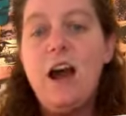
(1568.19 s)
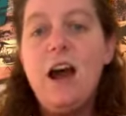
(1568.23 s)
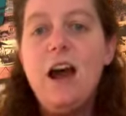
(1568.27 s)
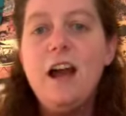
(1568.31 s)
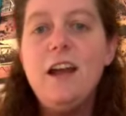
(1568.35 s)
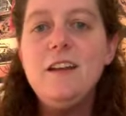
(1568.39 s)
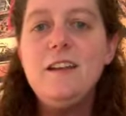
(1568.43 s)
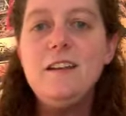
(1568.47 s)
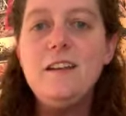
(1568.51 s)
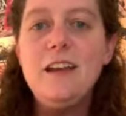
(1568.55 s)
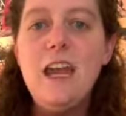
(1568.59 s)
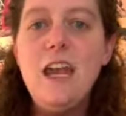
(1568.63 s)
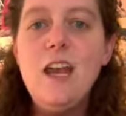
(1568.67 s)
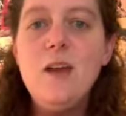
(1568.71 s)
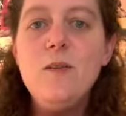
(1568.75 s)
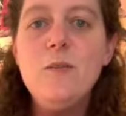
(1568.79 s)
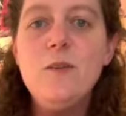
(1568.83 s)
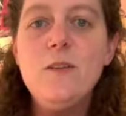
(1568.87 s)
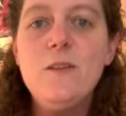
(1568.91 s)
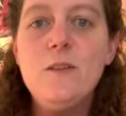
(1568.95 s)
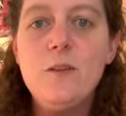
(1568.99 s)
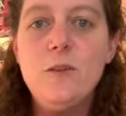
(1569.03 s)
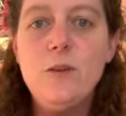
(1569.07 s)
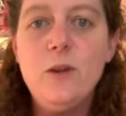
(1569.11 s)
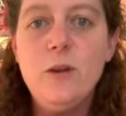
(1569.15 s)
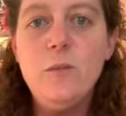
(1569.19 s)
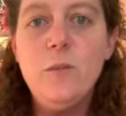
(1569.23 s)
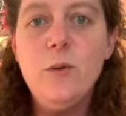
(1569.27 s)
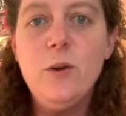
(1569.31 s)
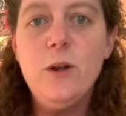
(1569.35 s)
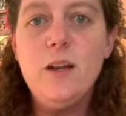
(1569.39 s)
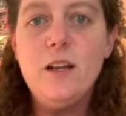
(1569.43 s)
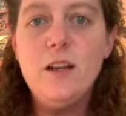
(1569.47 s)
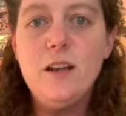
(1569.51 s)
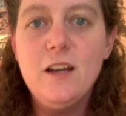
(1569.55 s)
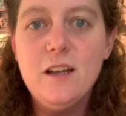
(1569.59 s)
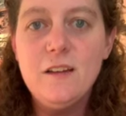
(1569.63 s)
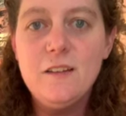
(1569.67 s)
I came to screen
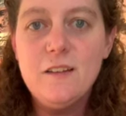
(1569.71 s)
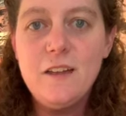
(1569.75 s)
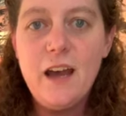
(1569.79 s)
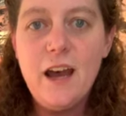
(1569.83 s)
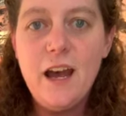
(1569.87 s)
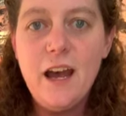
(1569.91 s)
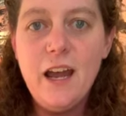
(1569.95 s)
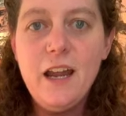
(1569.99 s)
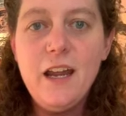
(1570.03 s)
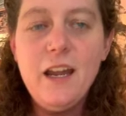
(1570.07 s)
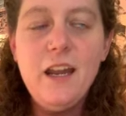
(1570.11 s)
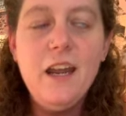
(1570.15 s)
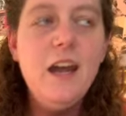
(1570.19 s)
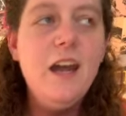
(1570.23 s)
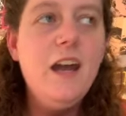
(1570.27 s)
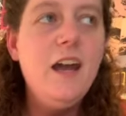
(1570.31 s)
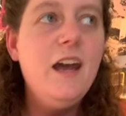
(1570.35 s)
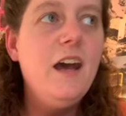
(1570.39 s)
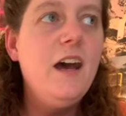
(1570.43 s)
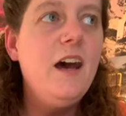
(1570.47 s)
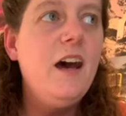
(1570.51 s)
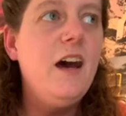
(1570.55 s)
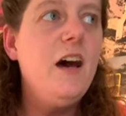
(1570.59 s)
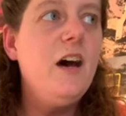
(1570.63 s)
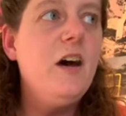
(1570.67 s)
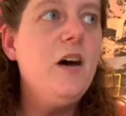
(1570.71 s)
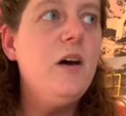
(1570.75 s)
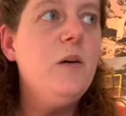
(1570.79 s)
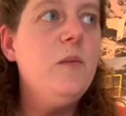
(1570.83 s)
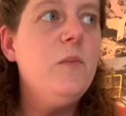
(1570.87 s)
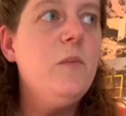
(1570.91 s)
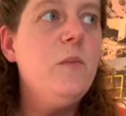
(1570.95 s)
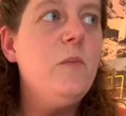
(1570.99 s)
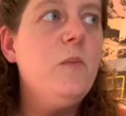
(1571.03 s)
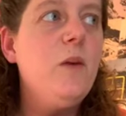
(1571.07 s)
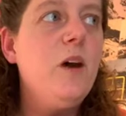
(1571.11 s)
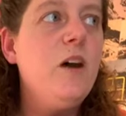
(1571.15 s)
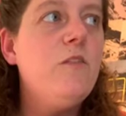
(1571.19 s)
printing because I
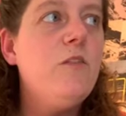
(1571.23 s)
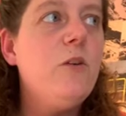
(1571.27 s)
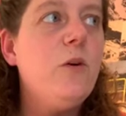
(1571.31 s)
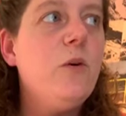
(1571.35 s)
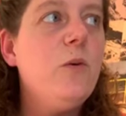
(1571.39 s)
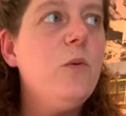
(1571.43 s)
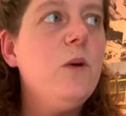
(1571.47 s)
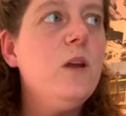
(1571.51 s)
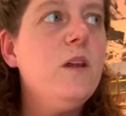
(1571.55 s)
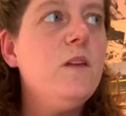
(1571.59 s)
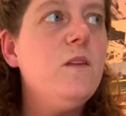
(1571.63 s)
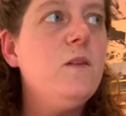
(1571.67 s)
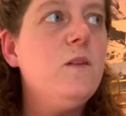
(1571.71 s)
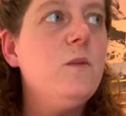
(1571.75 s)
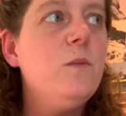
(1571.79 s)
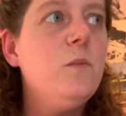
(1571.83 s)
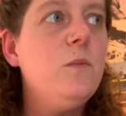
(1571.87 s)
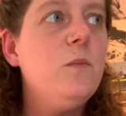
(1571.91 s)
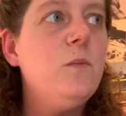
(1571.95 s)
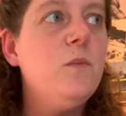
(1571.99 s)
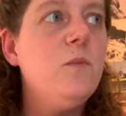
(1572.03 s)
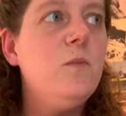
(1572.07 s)
um, have always